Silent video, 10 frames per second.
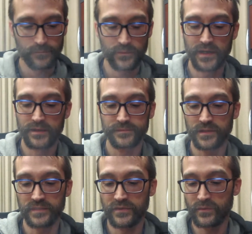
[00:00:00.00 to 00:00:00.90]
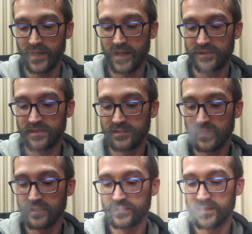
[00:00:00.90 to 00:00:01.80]
Well, there's no way that's
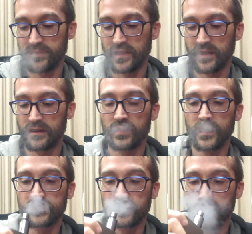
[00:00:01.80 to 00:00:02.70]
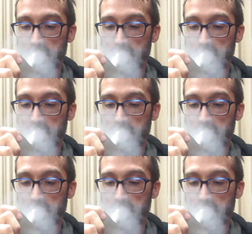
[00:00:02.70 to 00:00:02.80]
670 degrees.